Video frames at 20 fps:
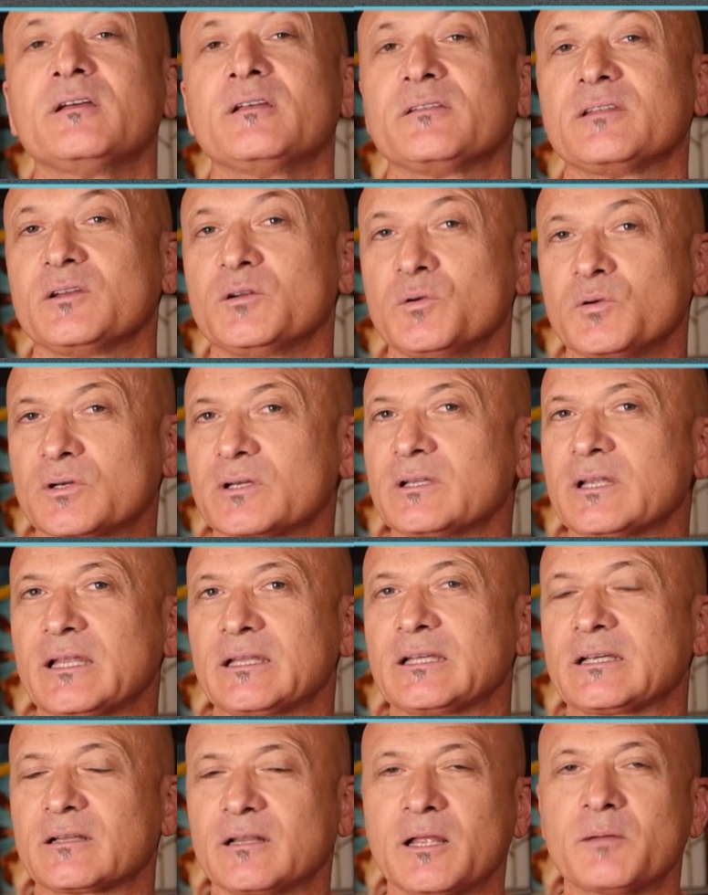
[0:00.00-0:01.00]
the
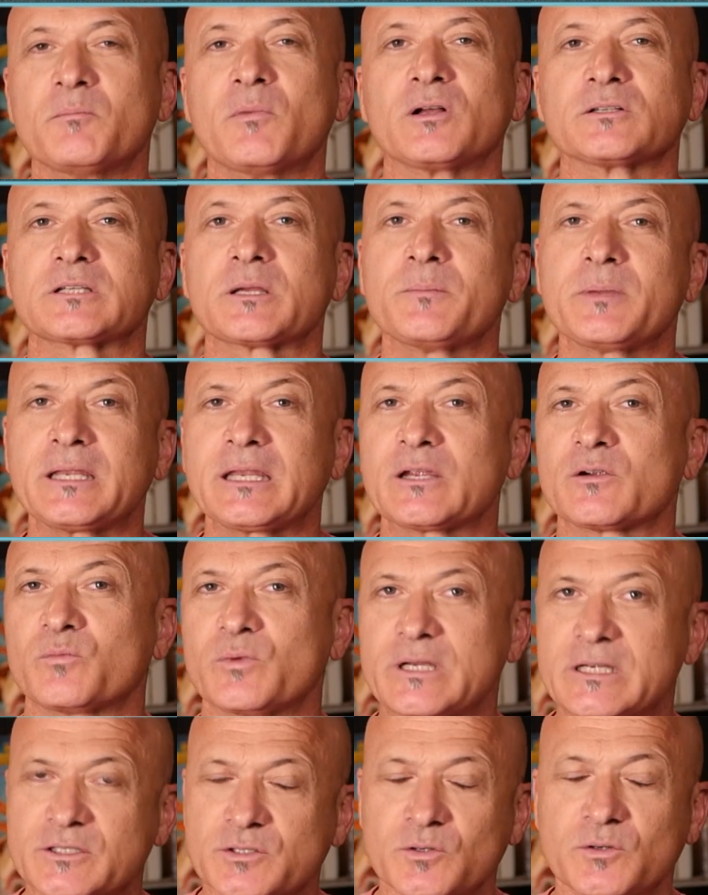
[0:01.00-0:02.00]
Ukulele Club multimedia
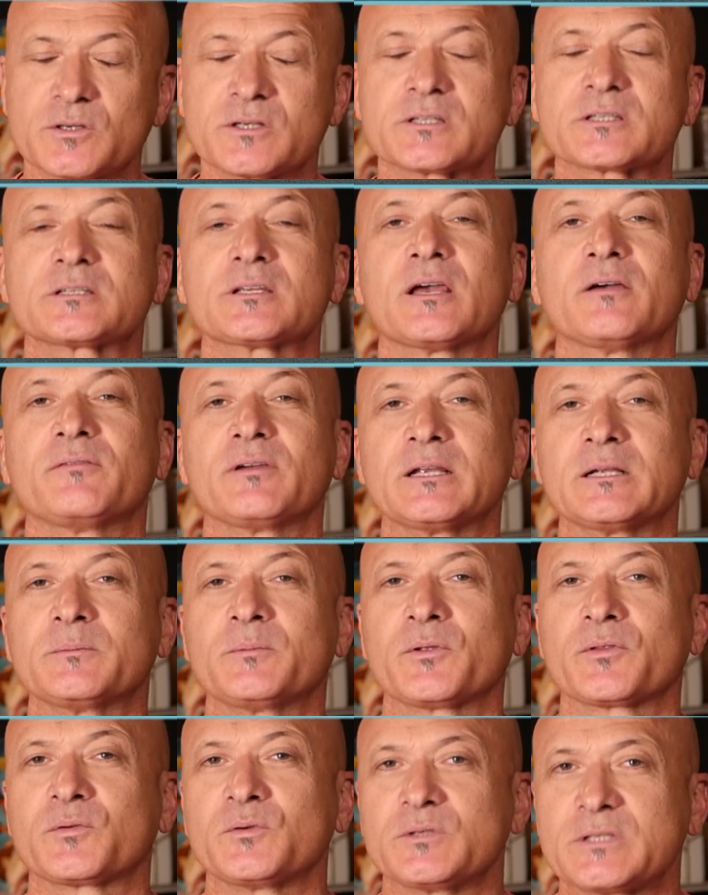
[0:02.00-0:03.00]
resource
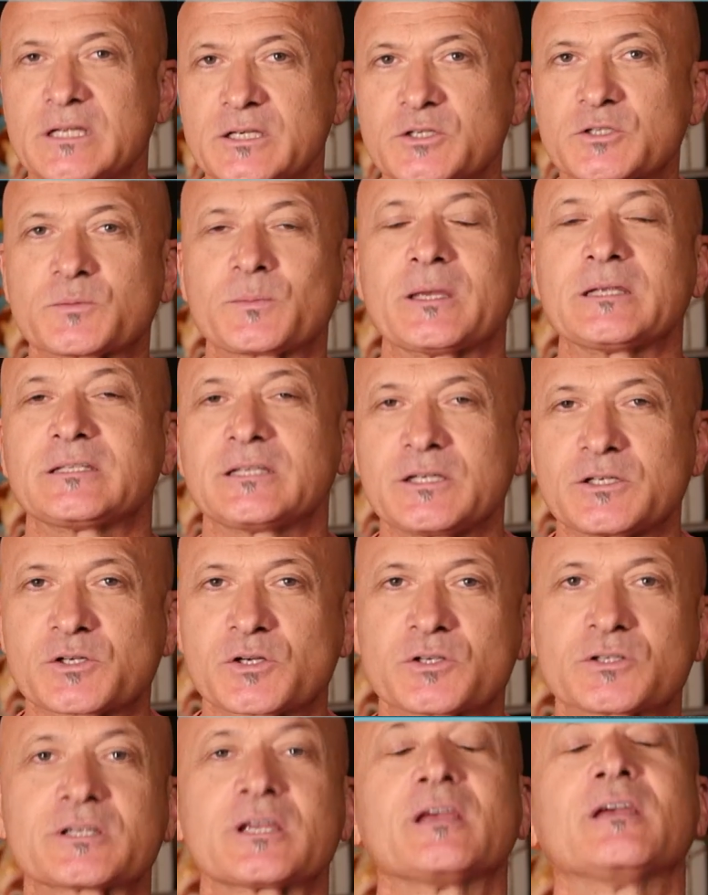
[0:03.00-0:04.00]
available through Teachers Pay
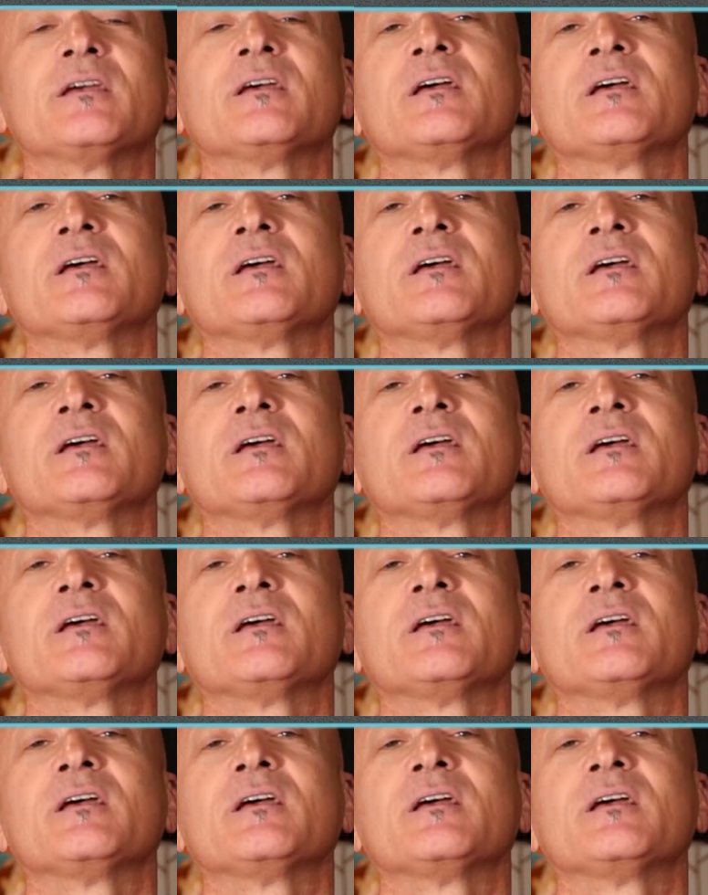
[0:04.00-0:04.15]
Teachers.